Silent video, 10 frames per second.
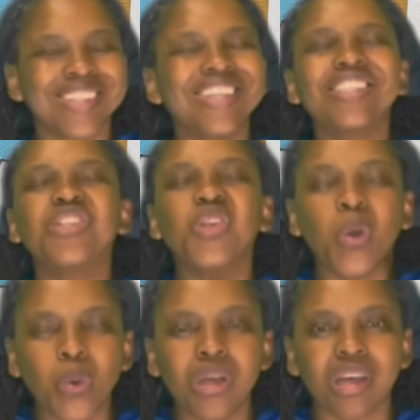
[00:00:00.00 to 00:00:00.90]
There's
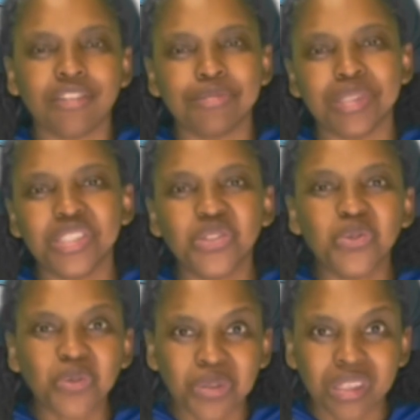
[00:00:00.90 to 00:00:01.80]
no government
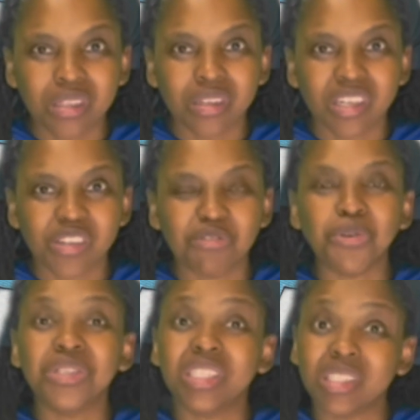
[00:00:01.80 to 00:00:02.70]
school
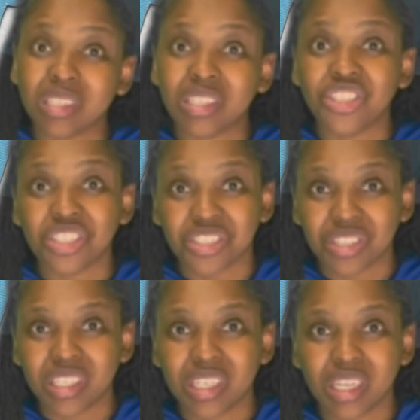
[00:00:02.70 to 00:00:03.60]
for autistic
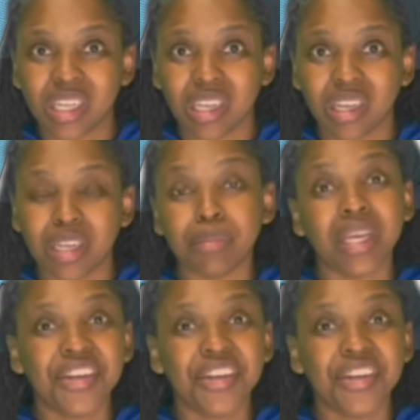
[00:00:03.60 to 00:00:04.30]
children in my